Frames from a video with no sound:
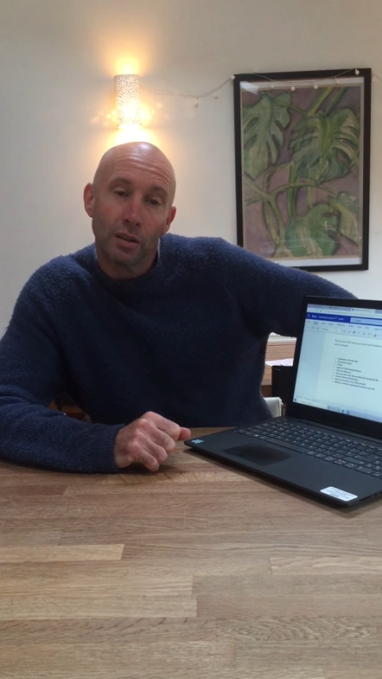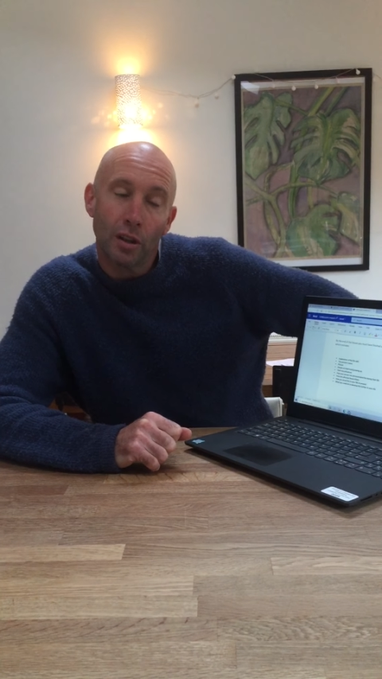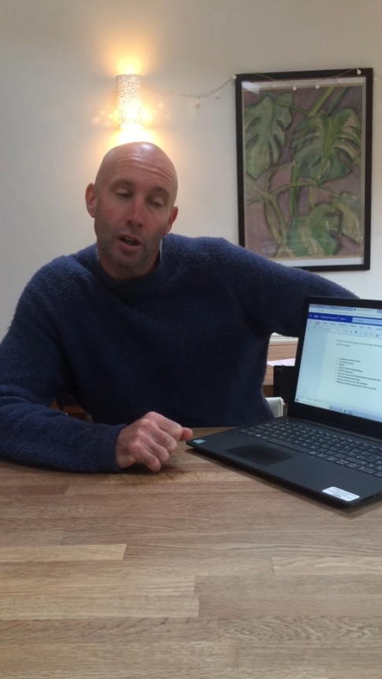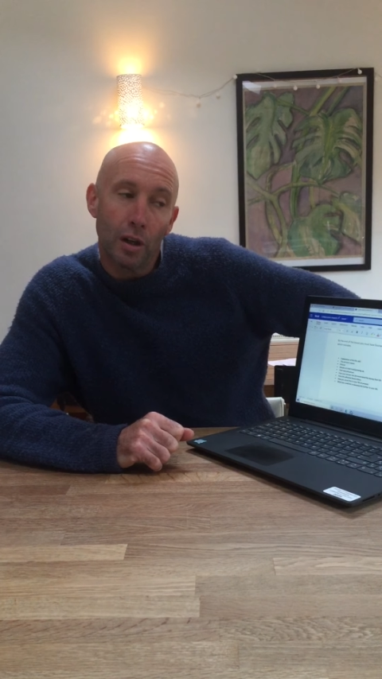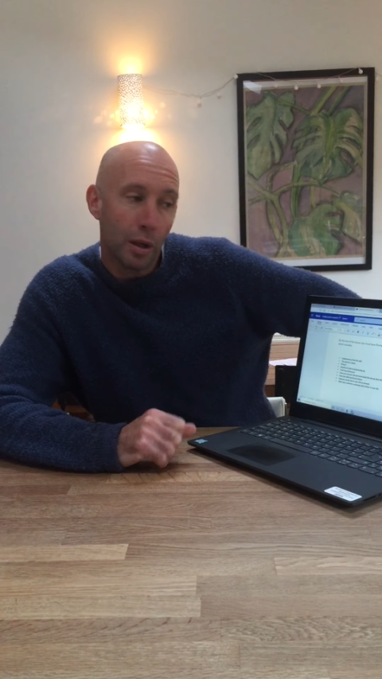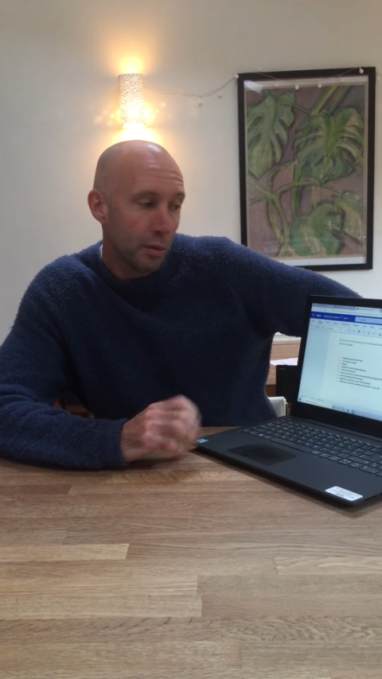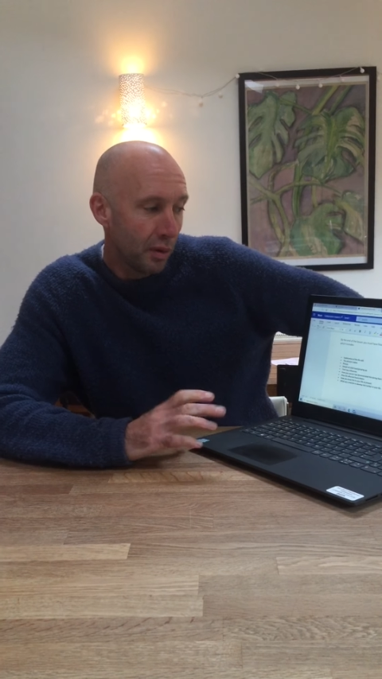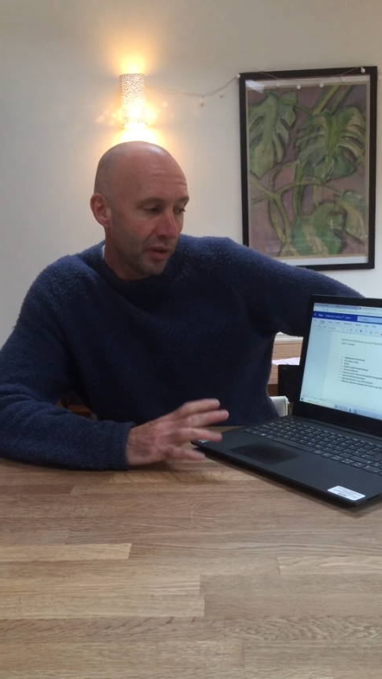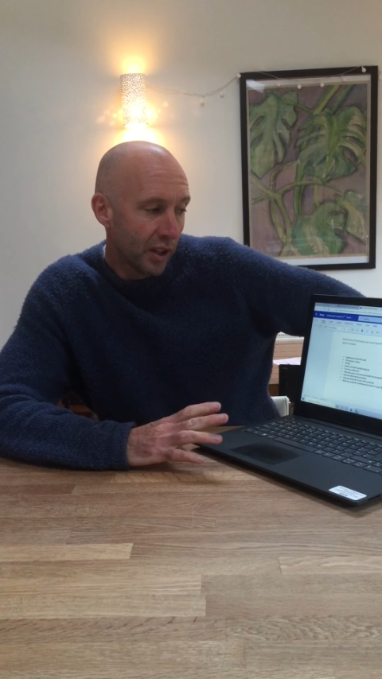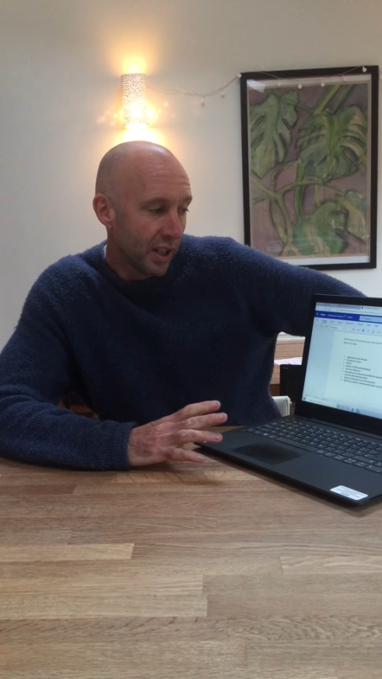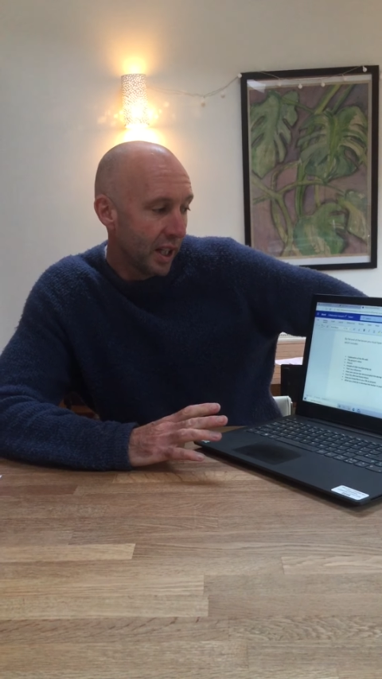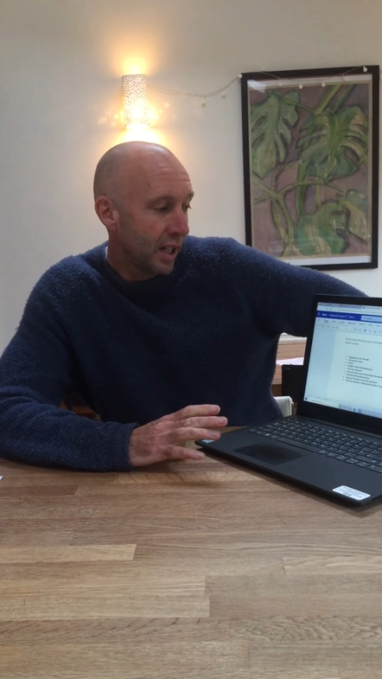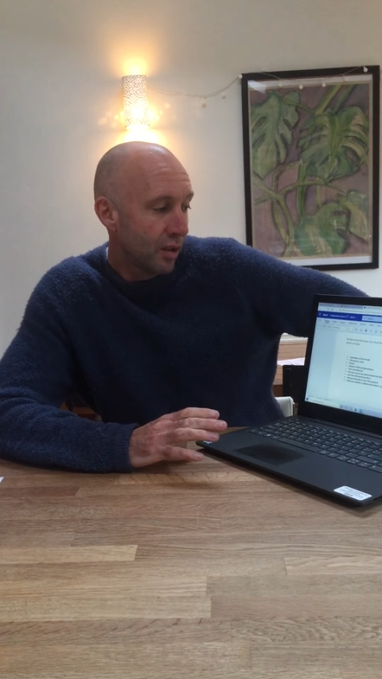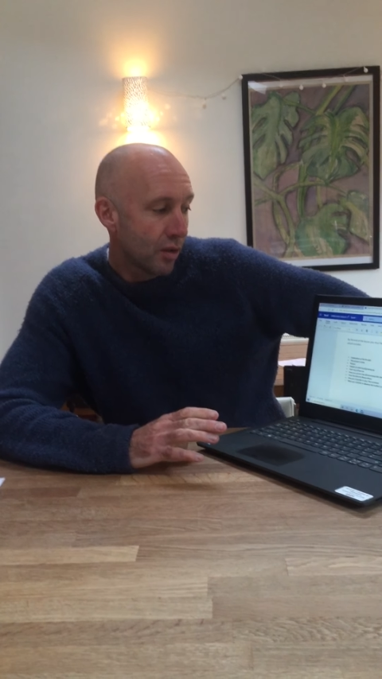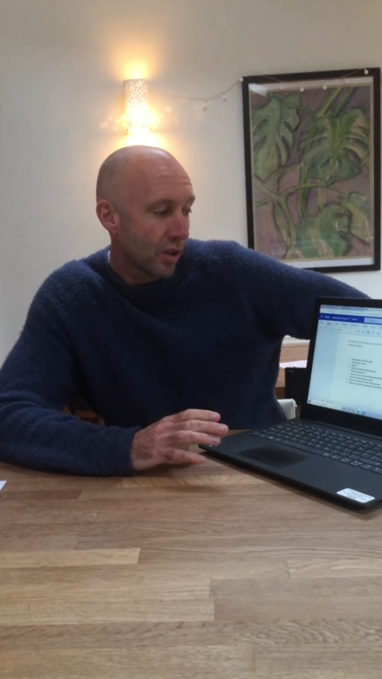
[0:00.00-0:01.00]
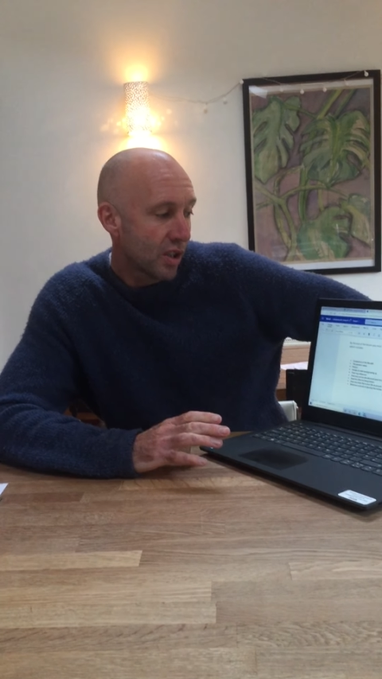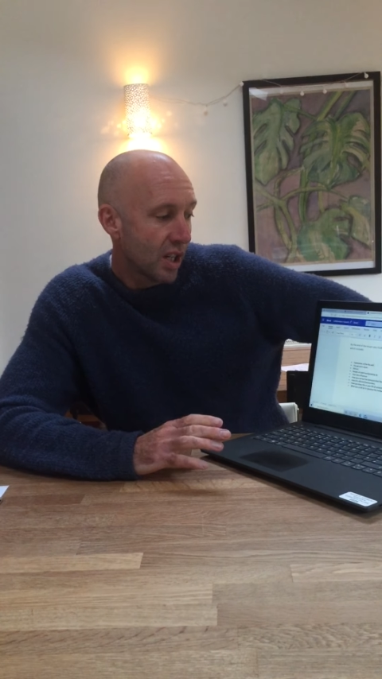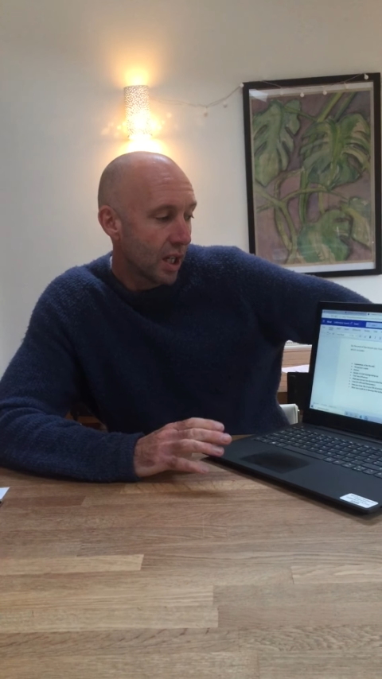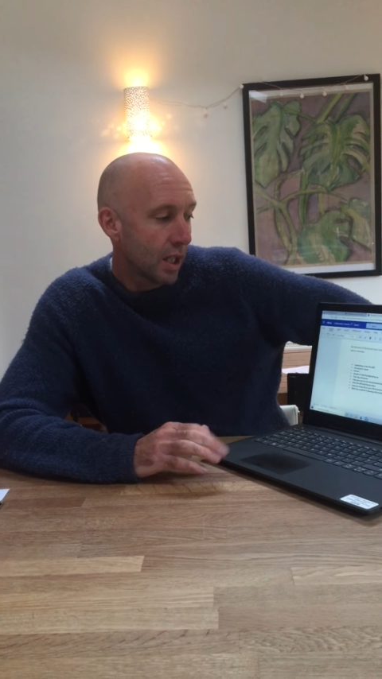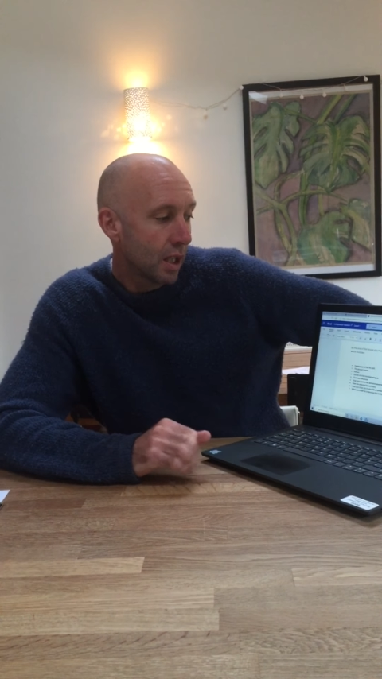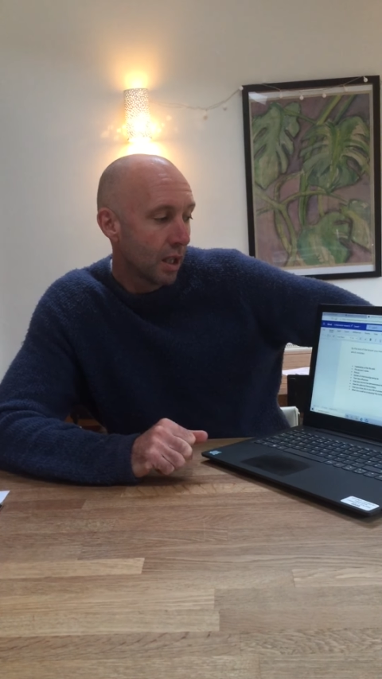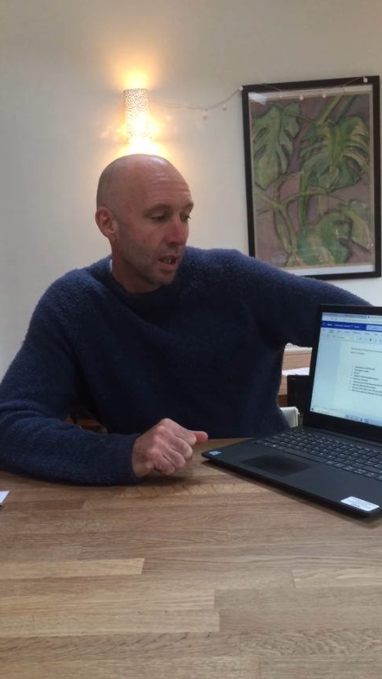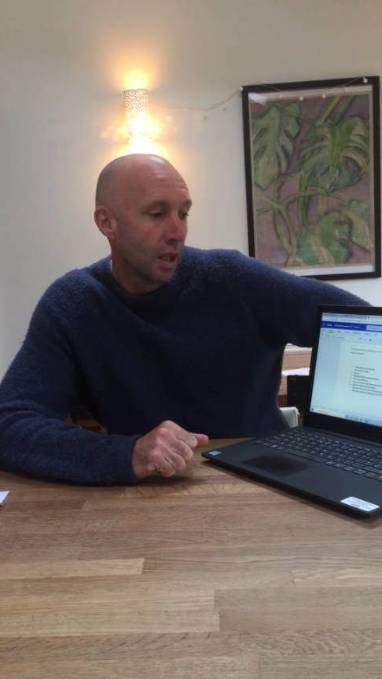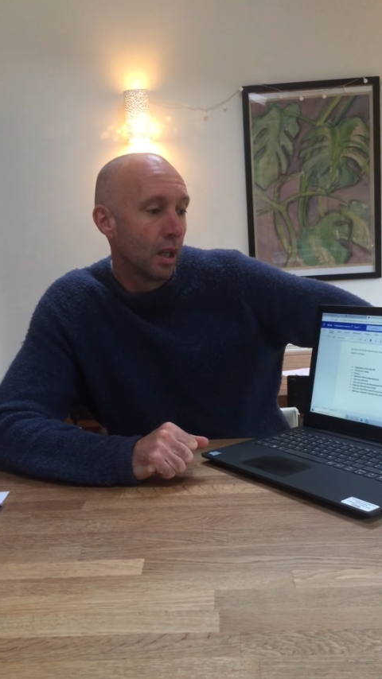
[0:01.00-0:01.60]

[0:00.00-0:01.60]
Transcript: So I hope you find it interesting.